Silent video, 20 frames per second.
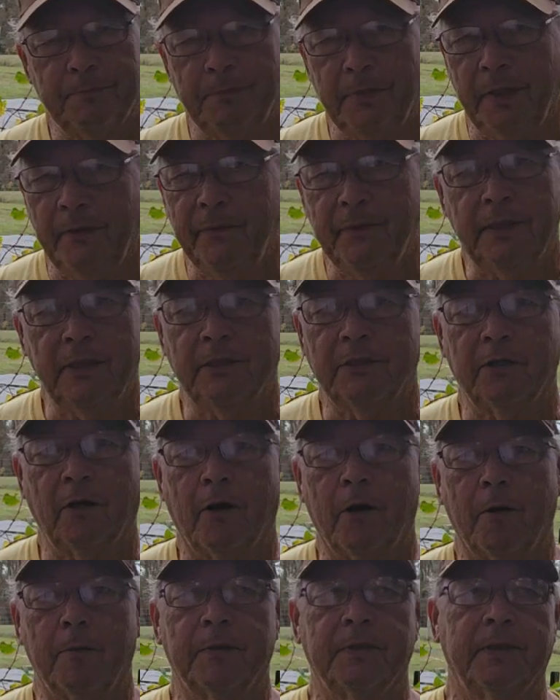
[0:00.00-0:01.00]
moving these
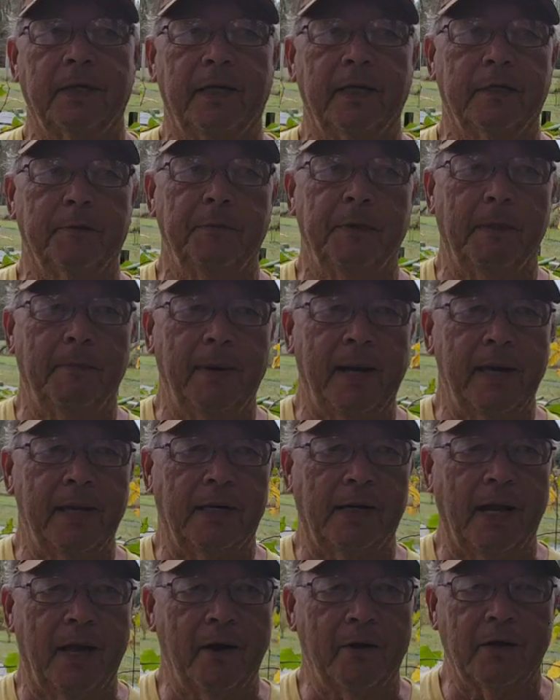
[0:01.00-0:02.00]
tarps takes me about
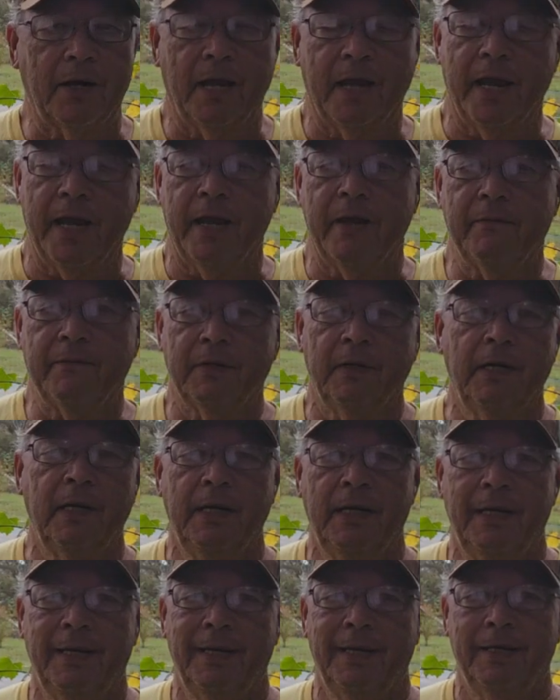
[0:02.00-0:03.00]
an hour and a half,
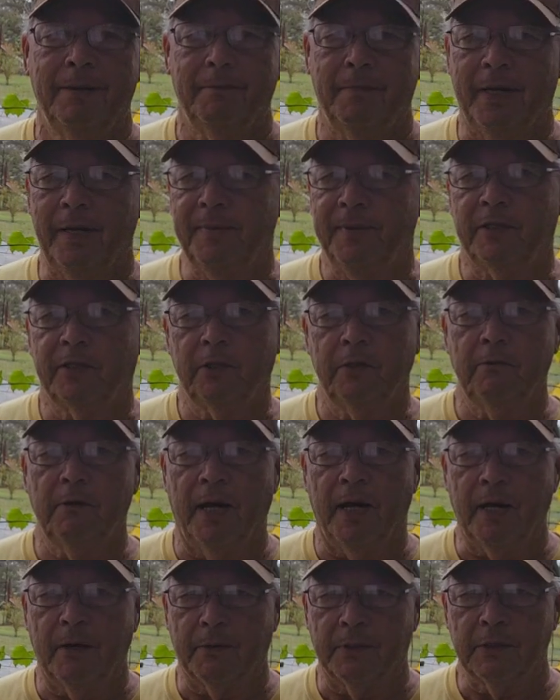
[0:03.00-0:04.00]
maybe 2
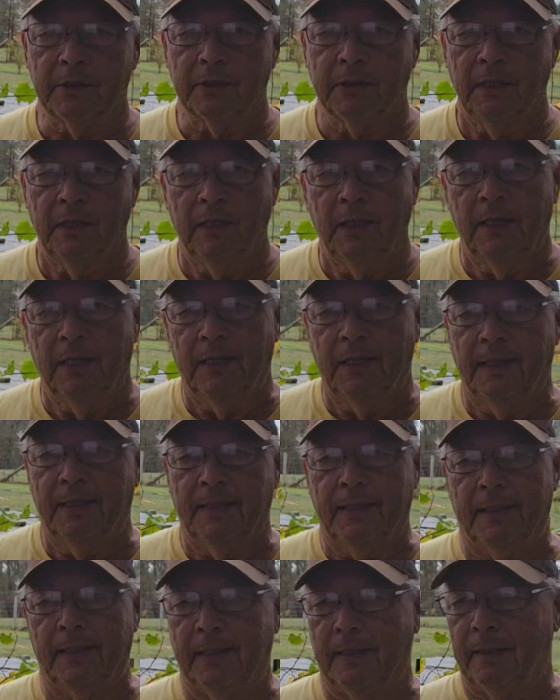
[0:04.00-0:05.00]
hours.
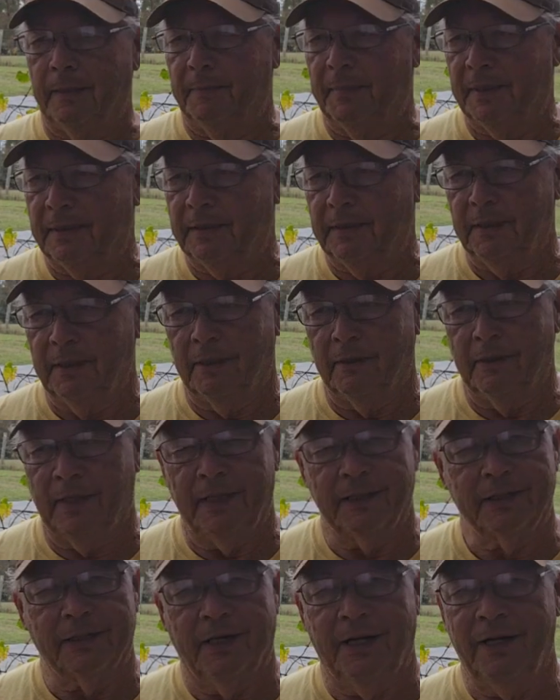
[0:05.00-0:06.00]
But you know,
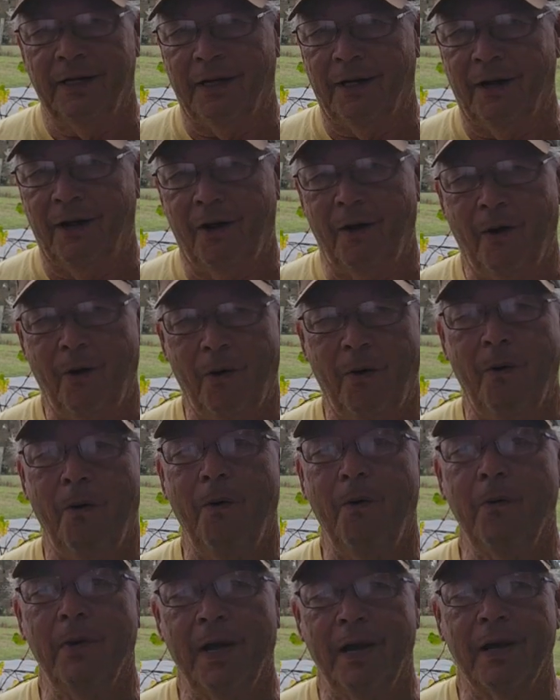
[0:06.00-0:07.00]
that's a
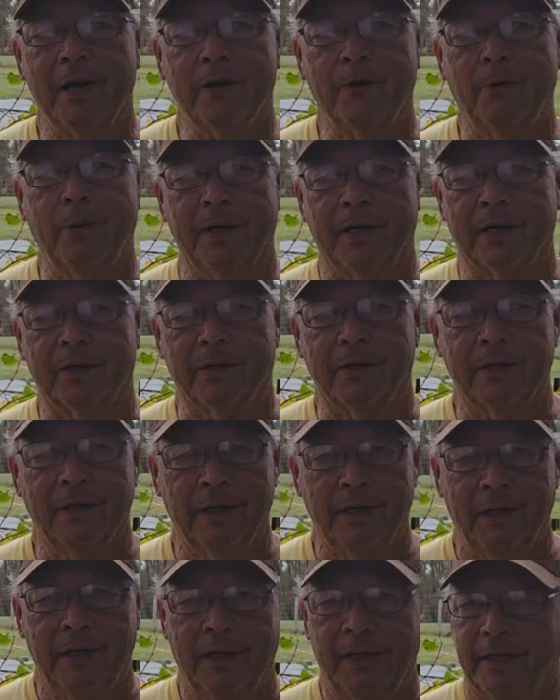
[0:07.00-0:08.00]
whole lot quicker
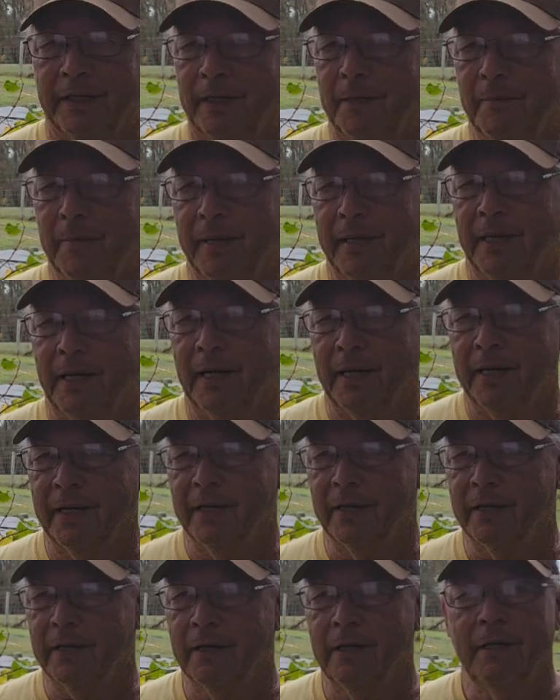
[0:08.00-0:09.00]
than being out
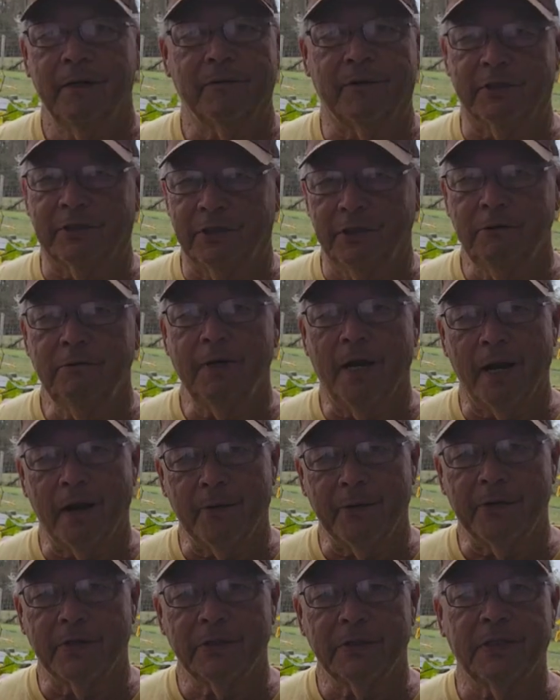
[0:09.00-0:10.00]
here for 2
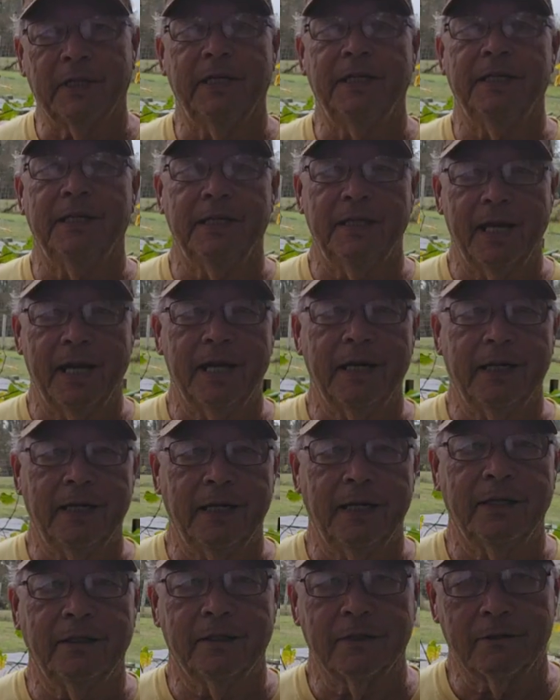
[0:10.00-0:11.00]
hours and at
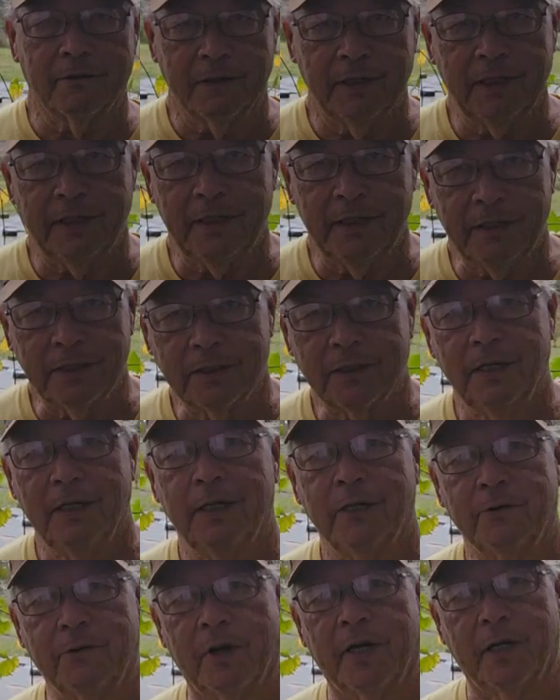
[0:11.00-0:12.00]
98 degrees
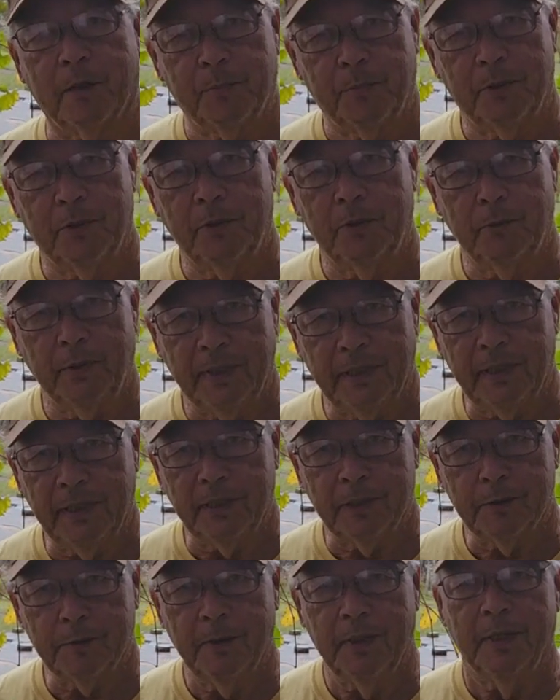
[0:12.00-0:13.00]
trying to pull
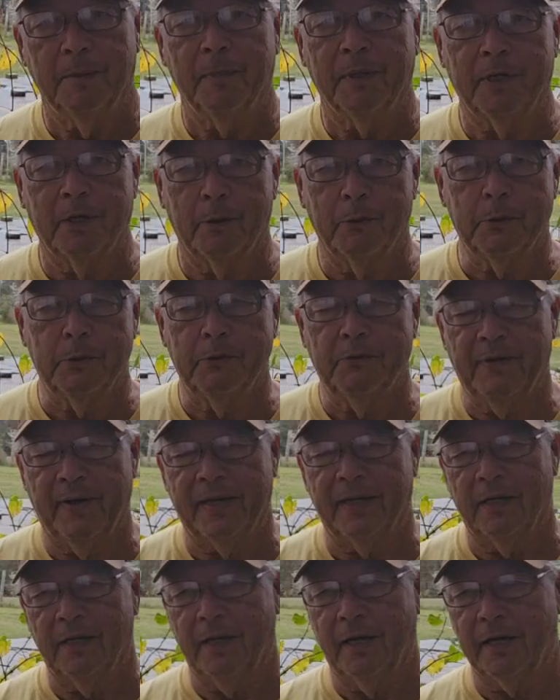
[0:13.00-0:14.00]
weeds, because we've
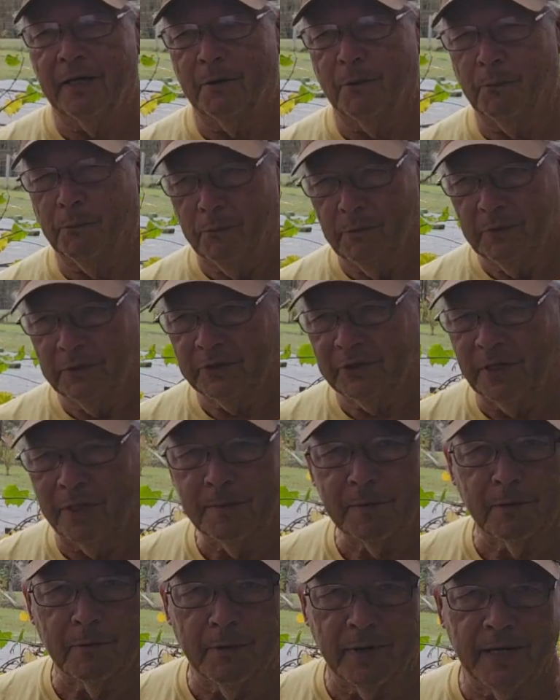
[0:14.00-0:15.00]
had a lot of
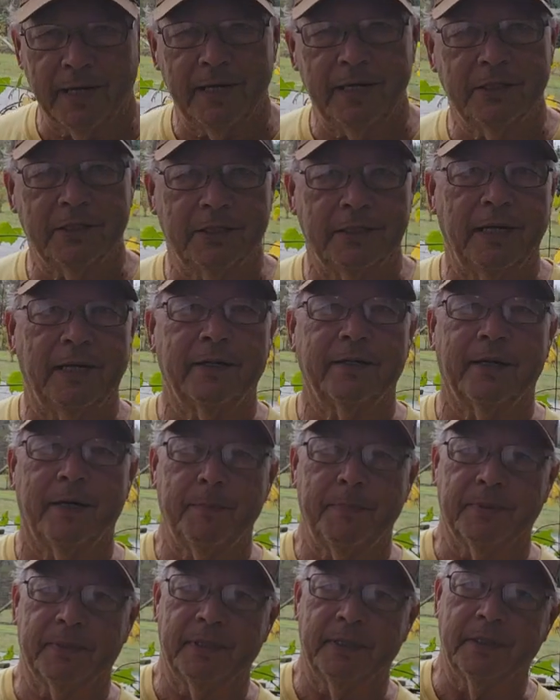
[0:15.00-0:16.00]
summer rains and that
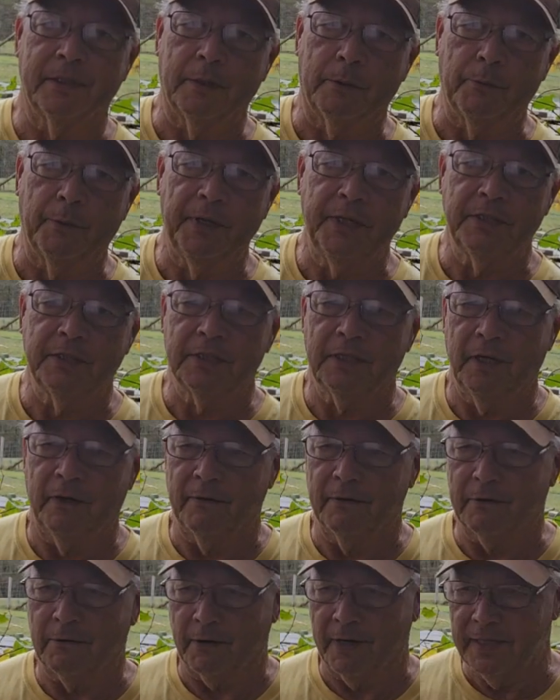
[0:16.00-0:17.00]
type of thing, and the weeds are
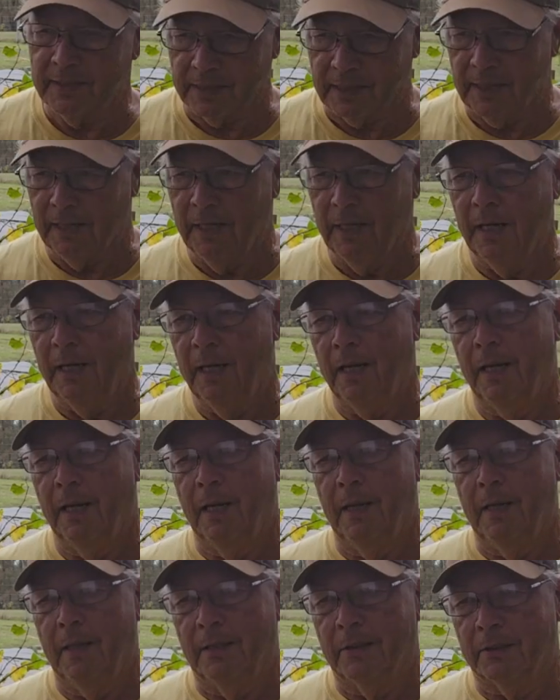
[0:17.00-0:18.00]
going crazy.
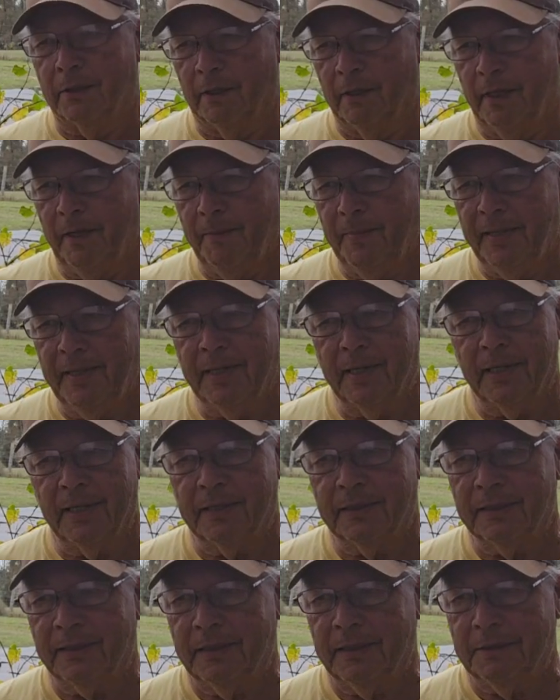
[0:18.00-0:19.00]
So let me
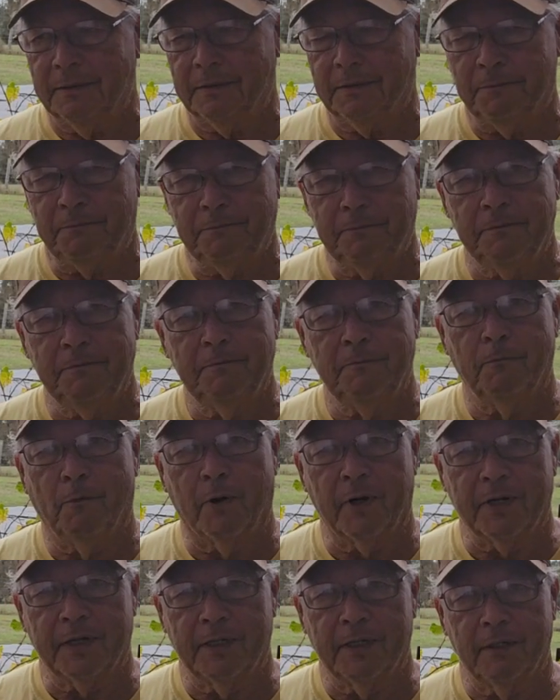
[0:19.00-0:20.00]
get to
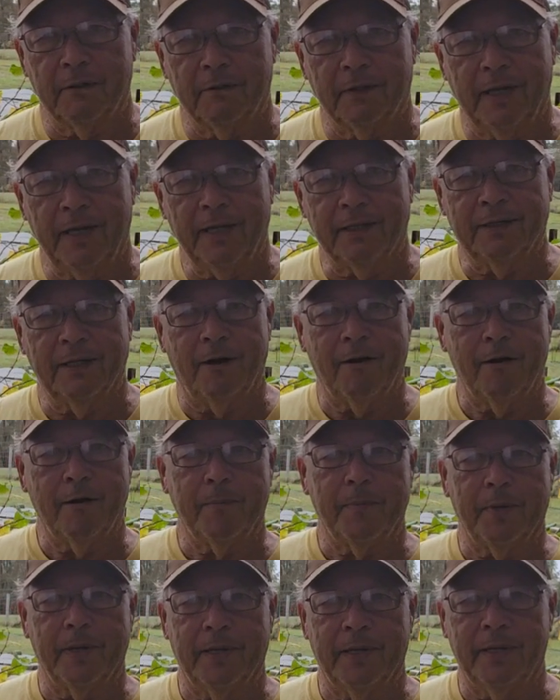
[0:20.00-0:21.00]
working on that
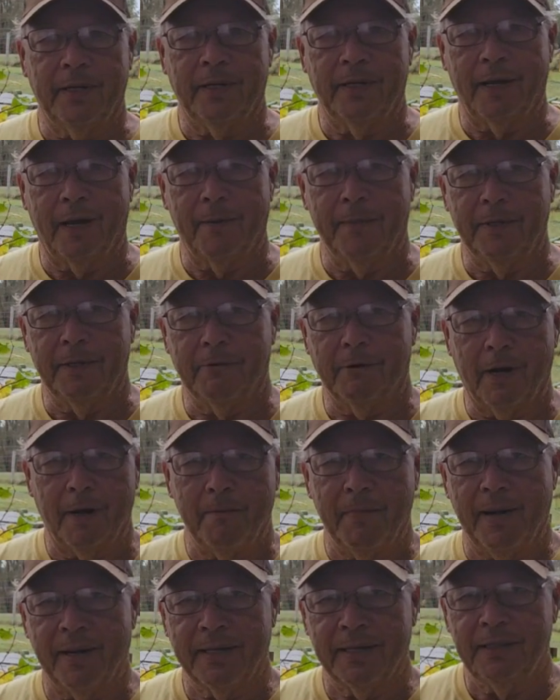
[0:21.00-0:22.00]
tarp, and I'll be
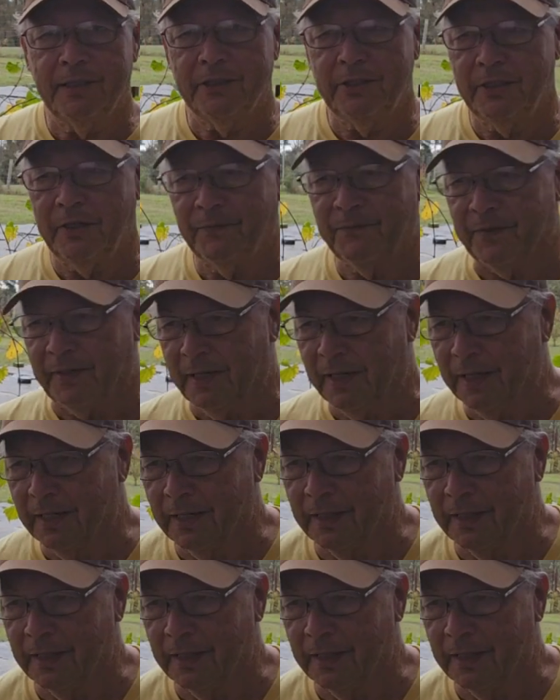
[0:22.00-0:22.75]
right back in a jiffy.